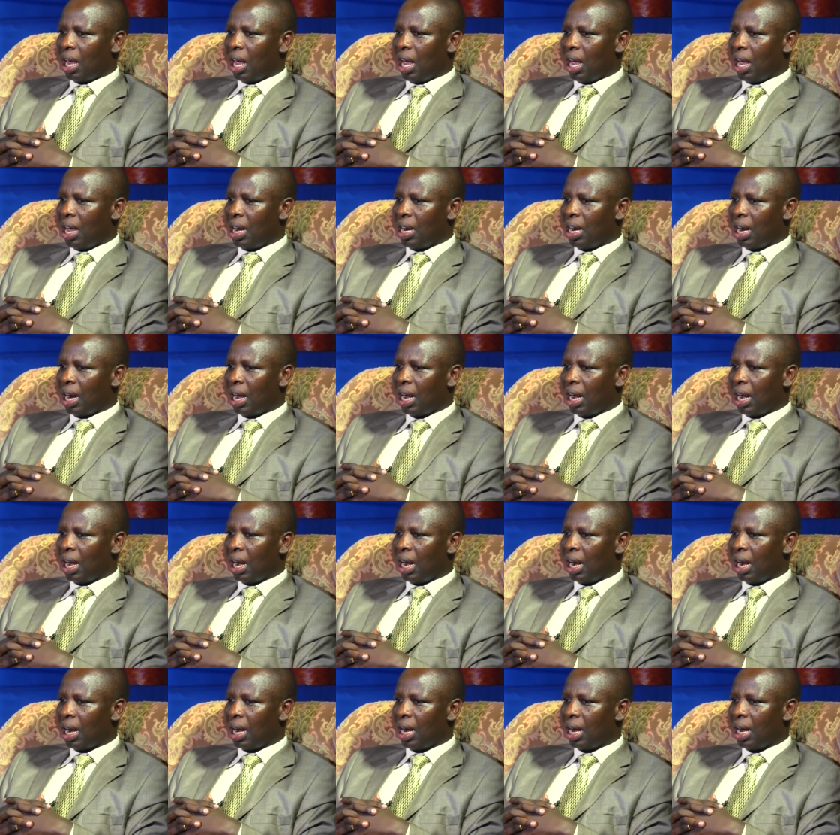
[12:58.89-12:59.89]
And
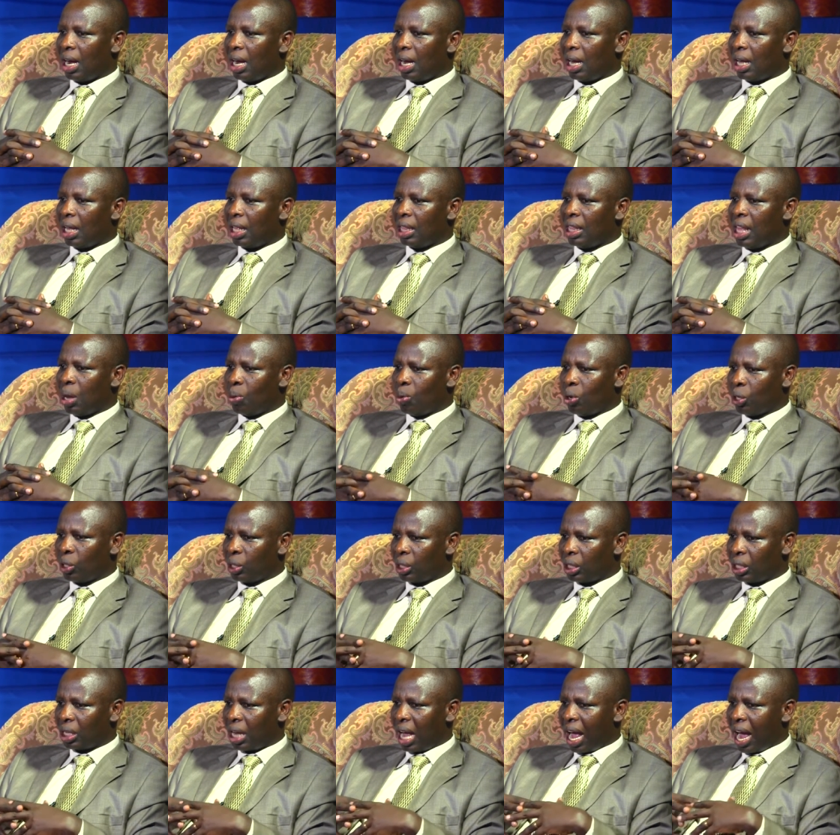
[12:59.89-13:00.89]
there
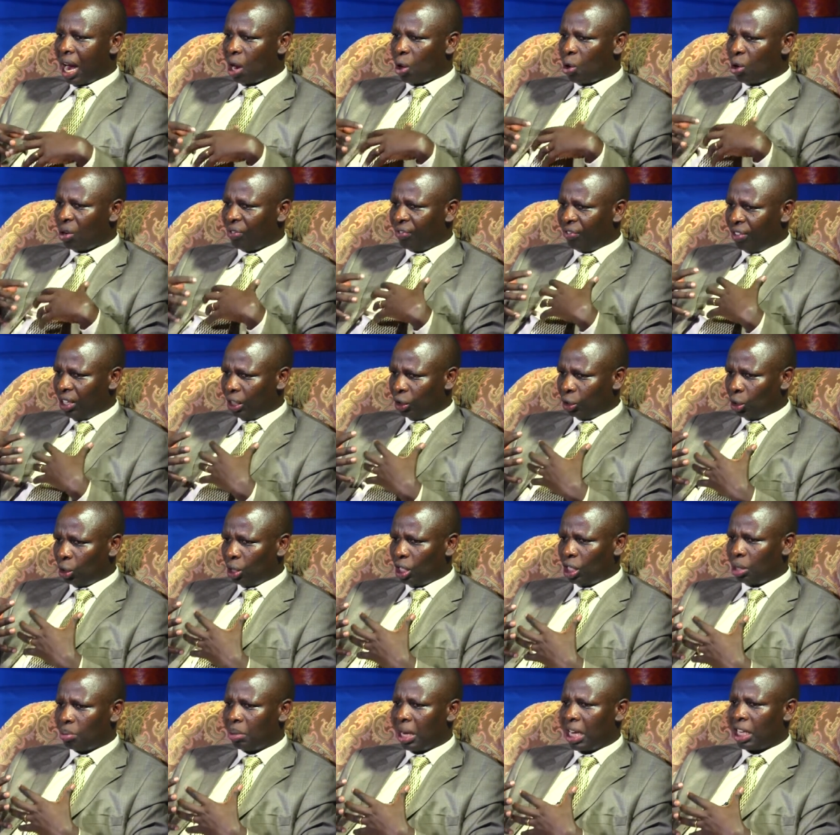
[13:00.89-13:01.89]
was a conviction
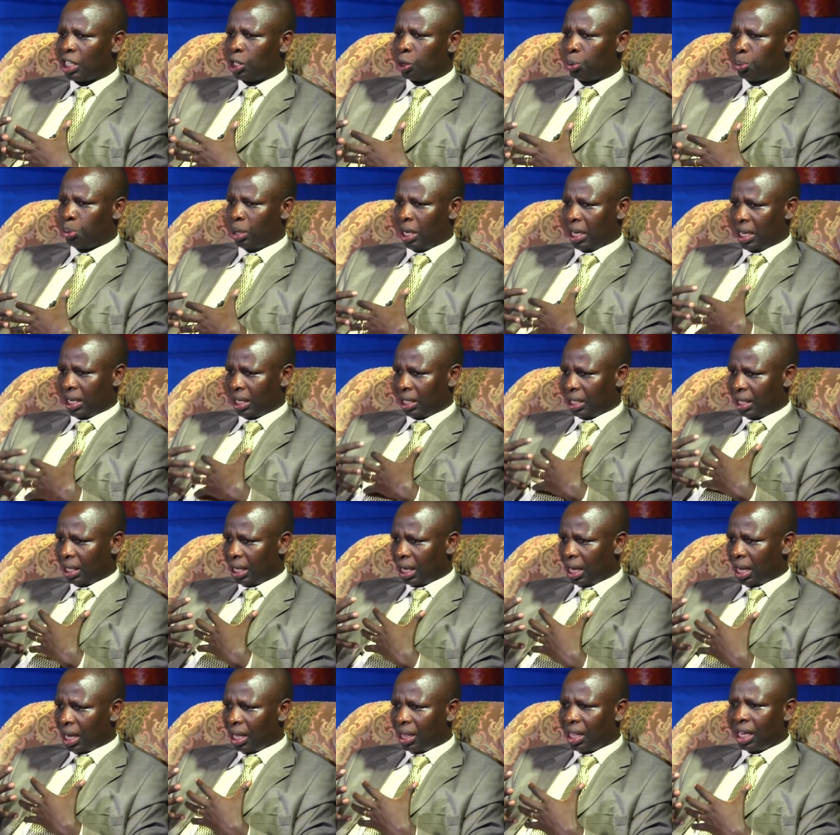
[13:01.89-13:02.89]
in my spirit
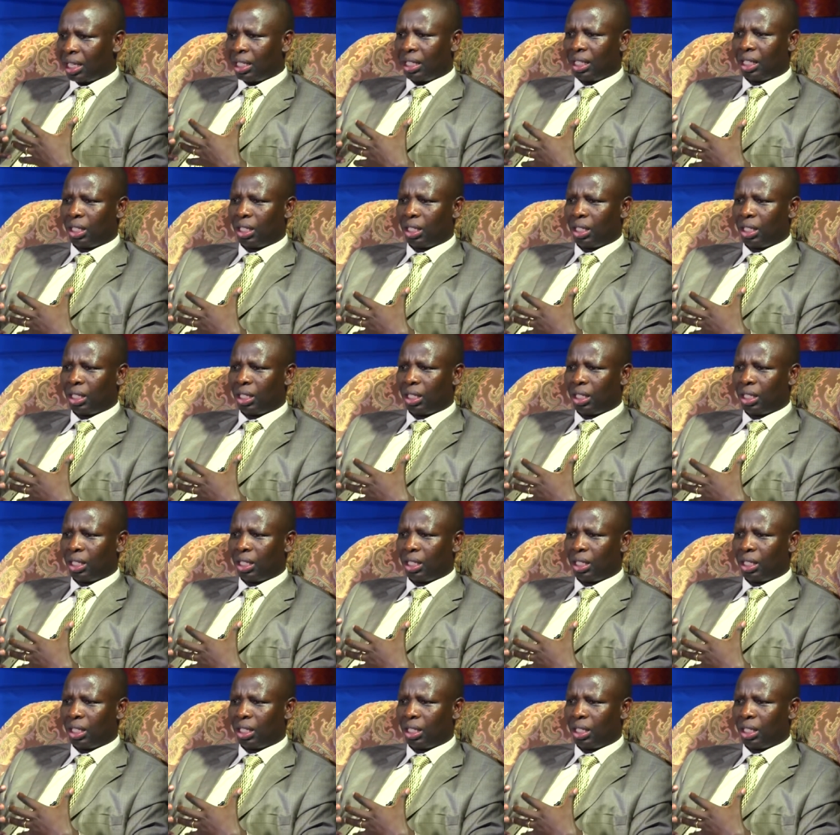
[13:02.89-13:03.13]
that